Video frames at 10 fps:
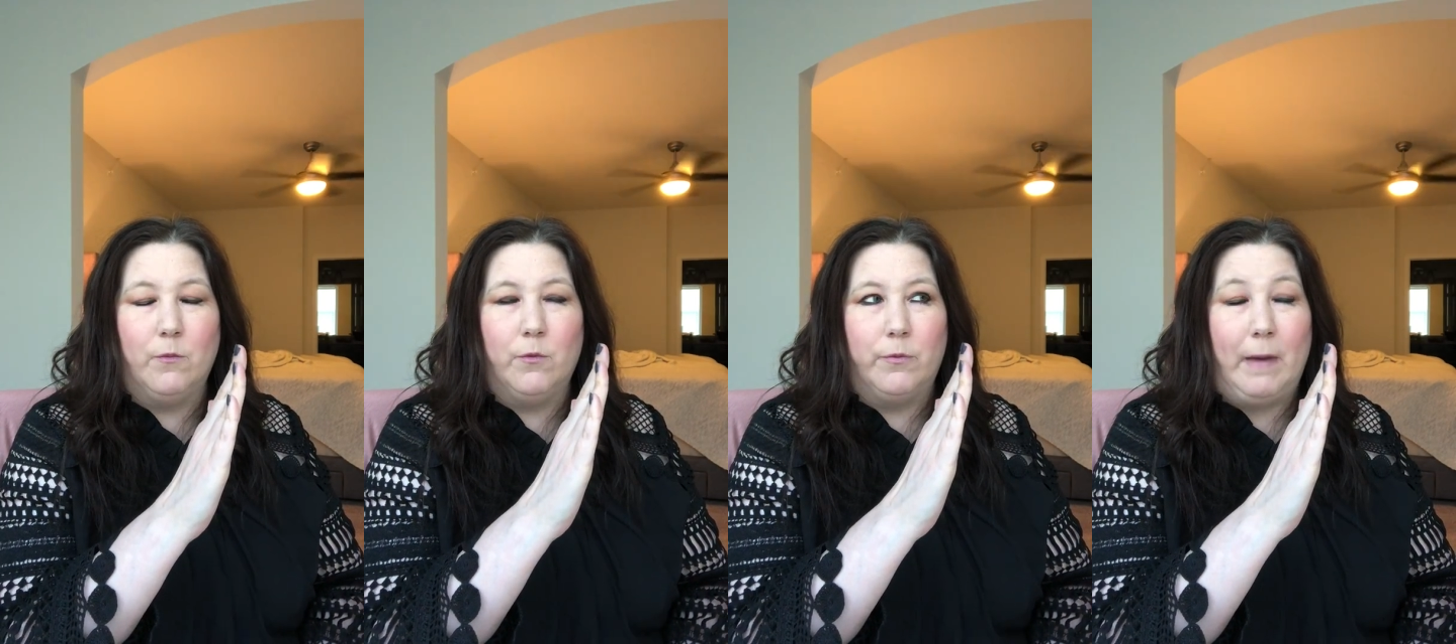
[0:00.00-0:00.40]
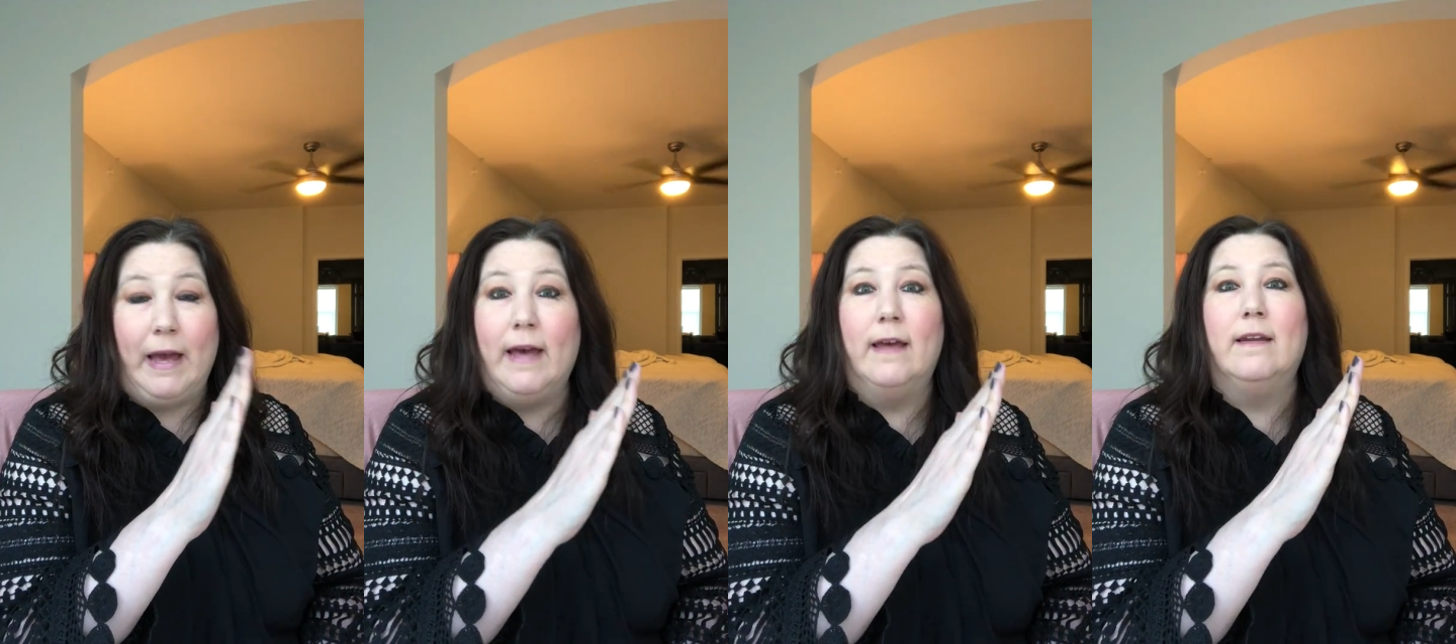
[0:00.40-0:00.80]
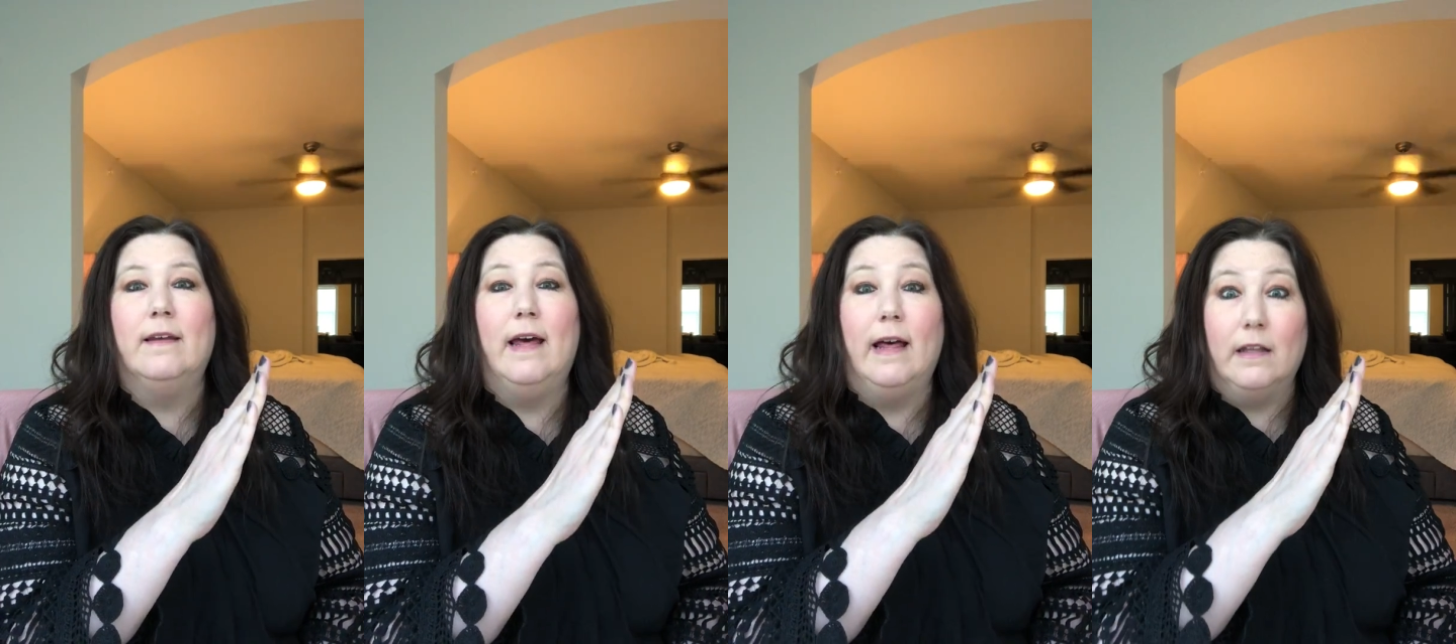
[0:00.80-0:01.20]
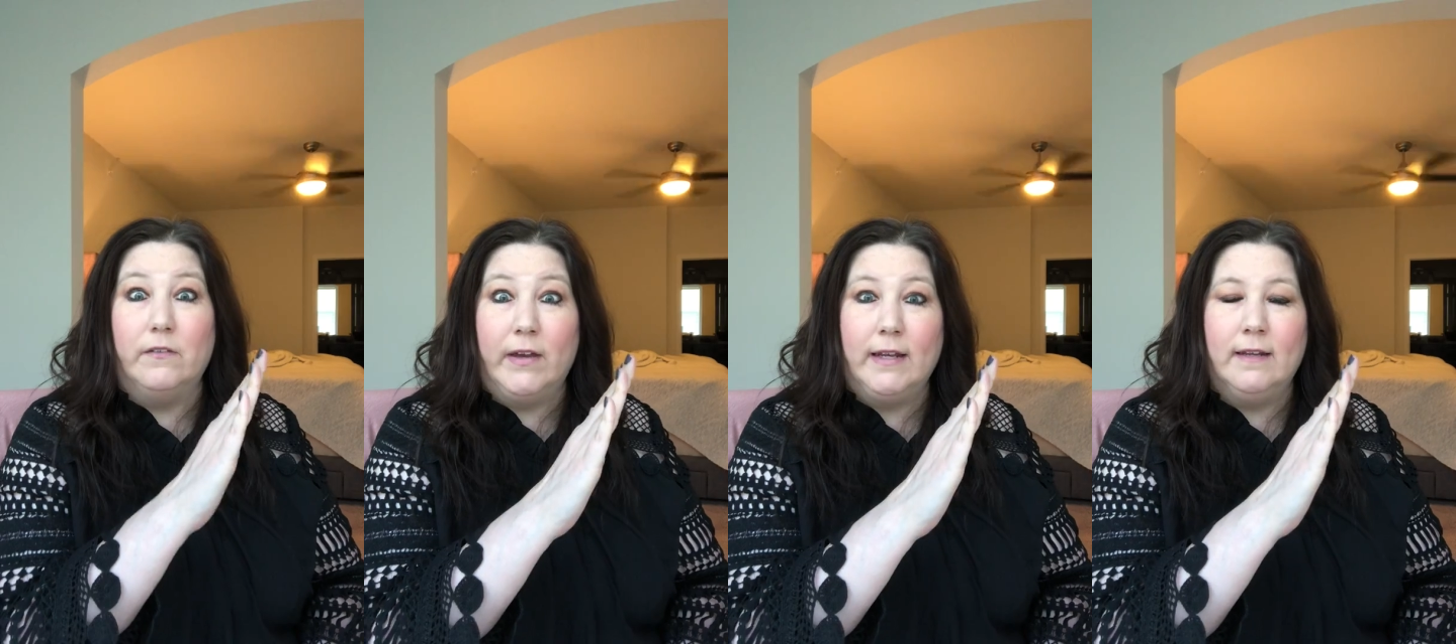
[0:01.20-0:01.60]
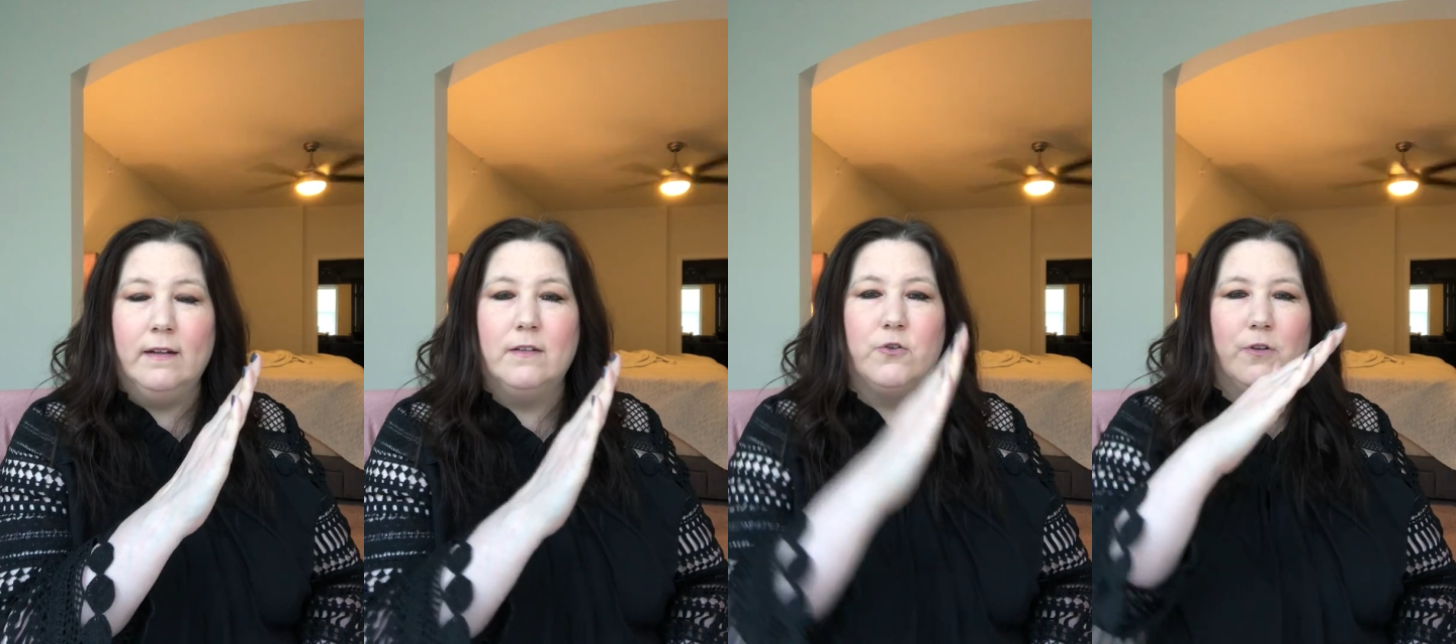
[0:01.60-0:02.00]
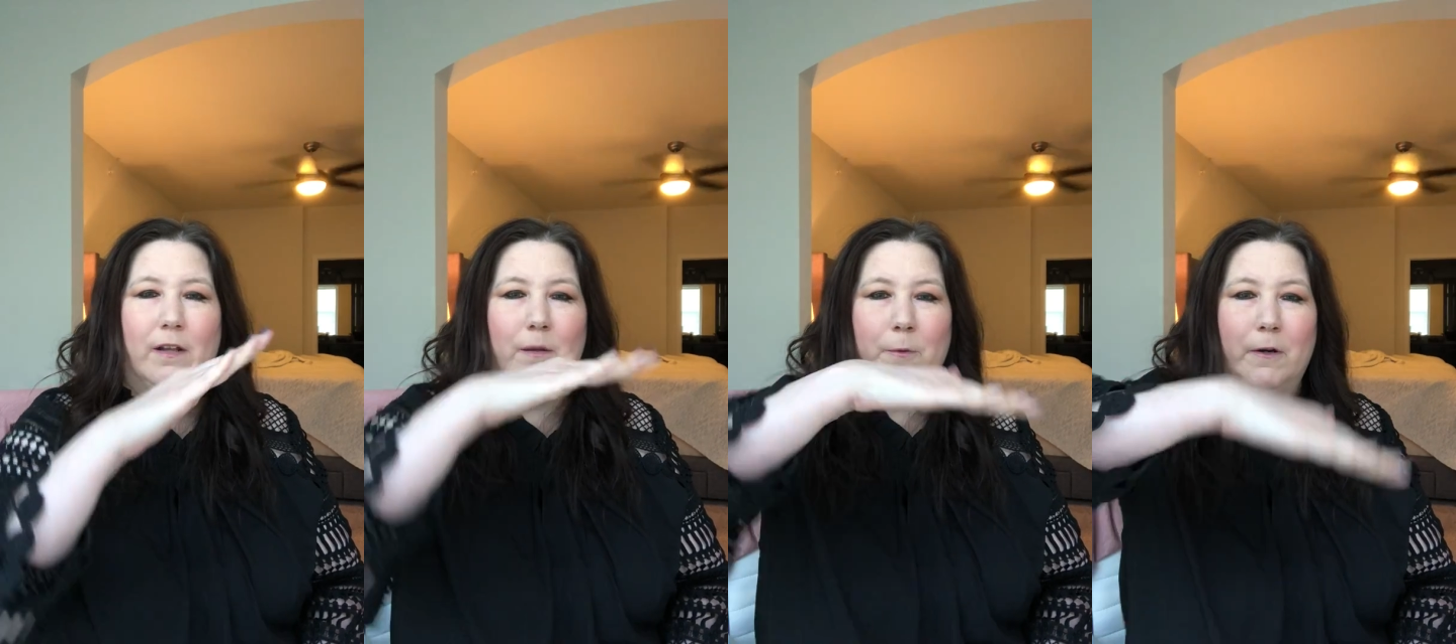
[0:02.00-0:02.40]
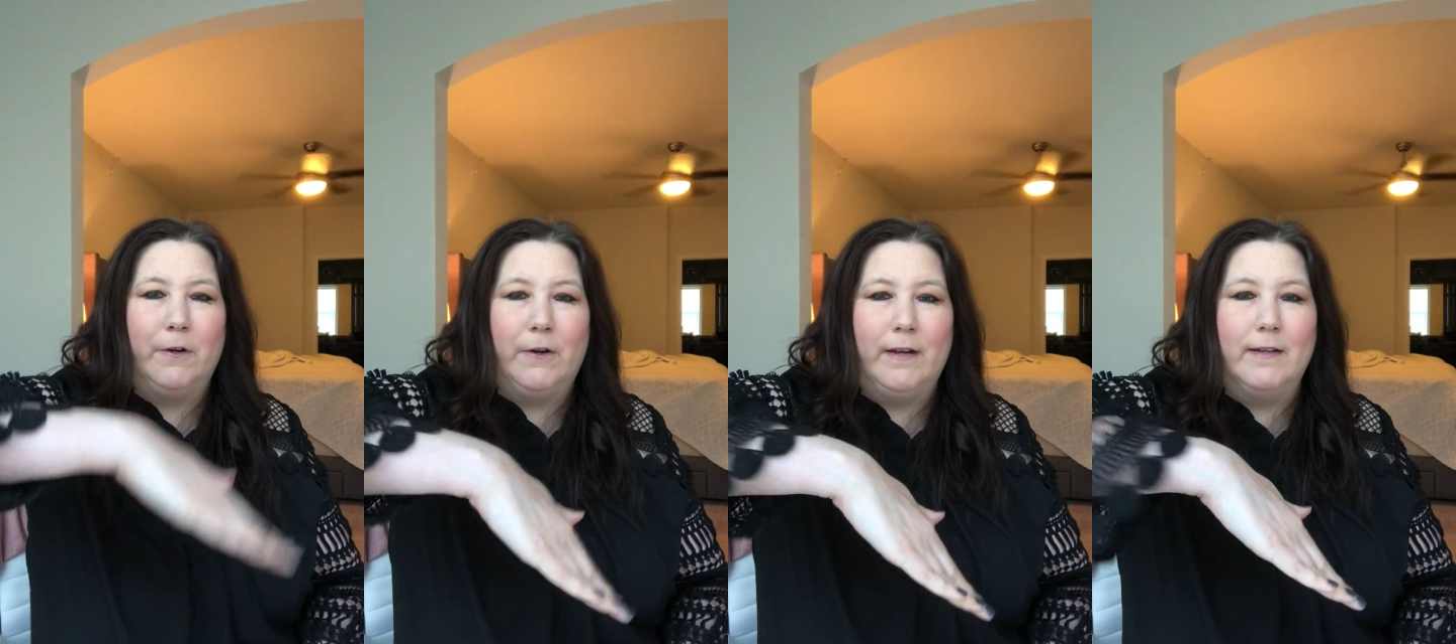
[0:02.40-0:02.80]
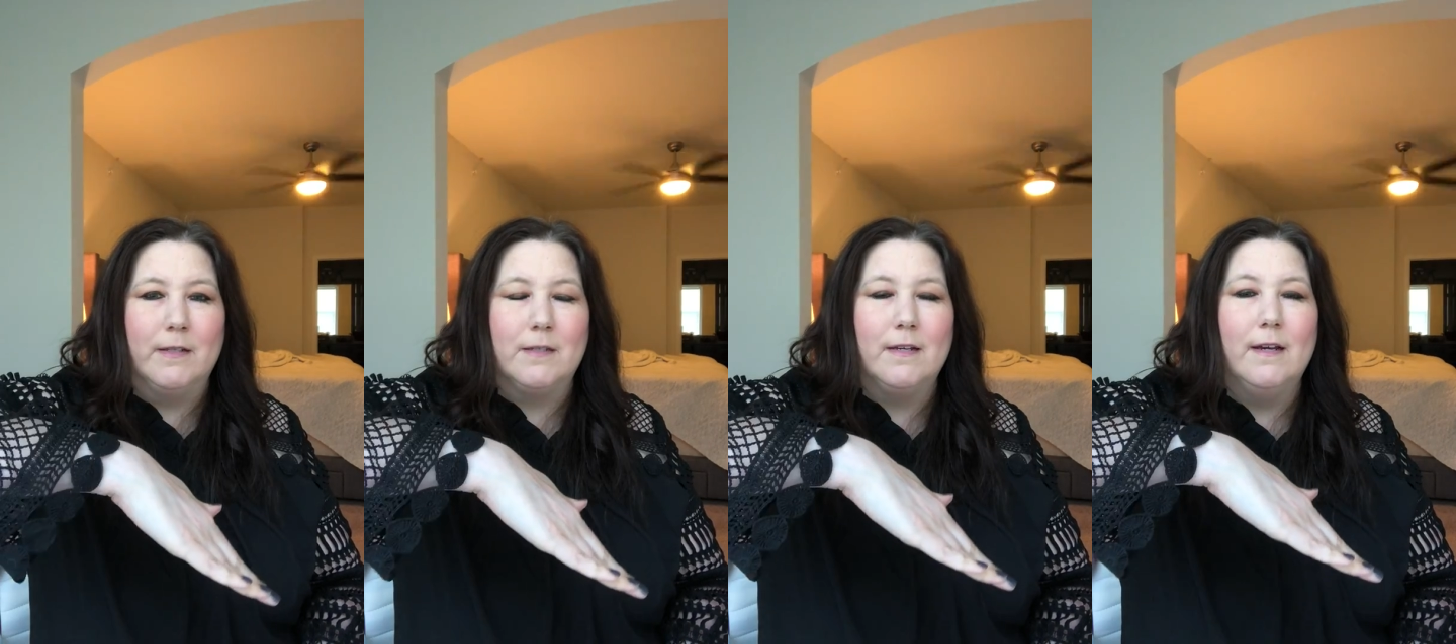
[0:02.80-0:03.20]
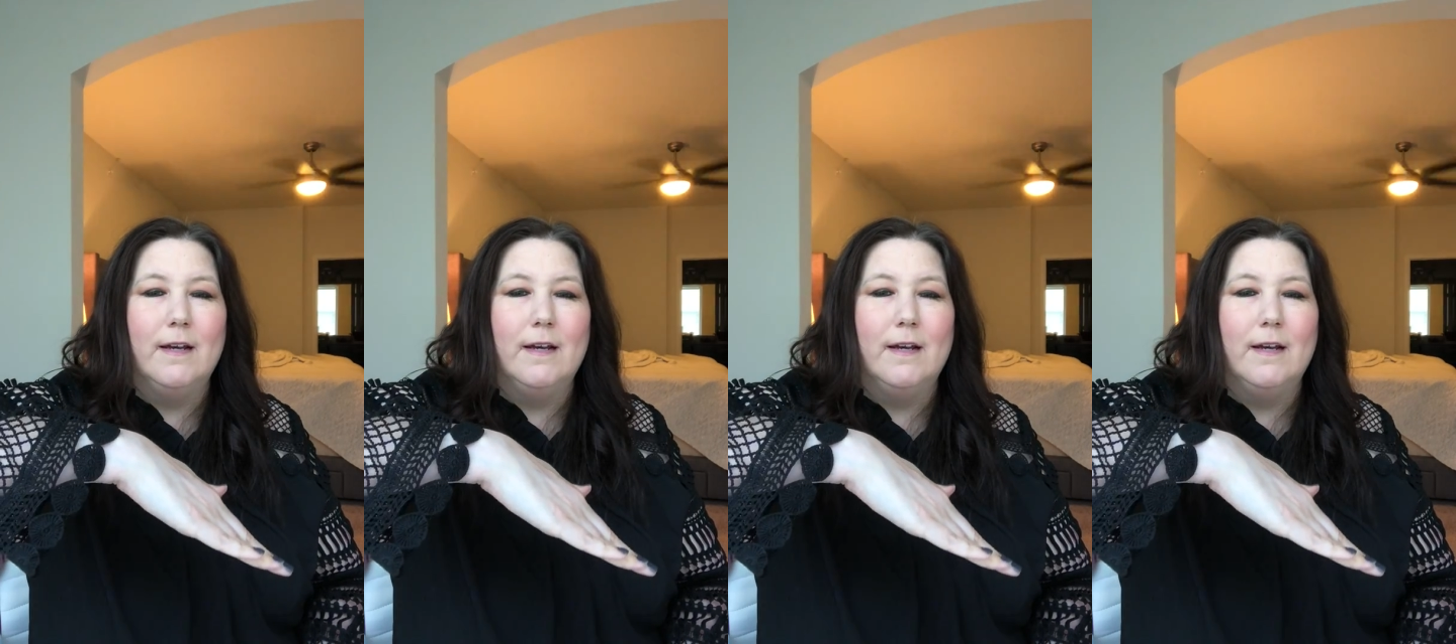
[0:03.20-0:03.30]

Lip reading: with my head elevated. Trendelenburg, your head is